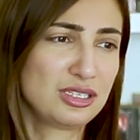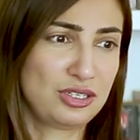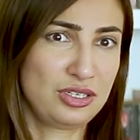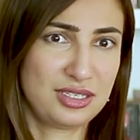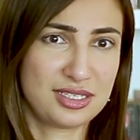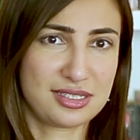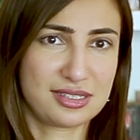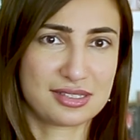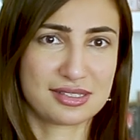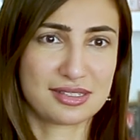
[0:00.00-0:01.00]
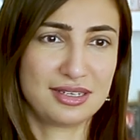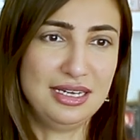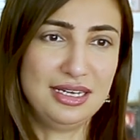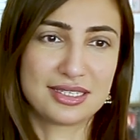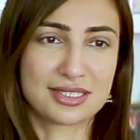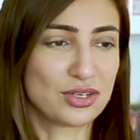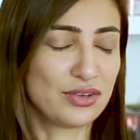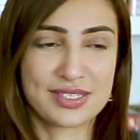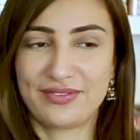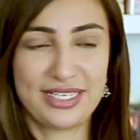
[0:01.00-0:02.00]
Goodness. This is
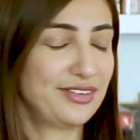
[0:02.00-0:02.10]
always a very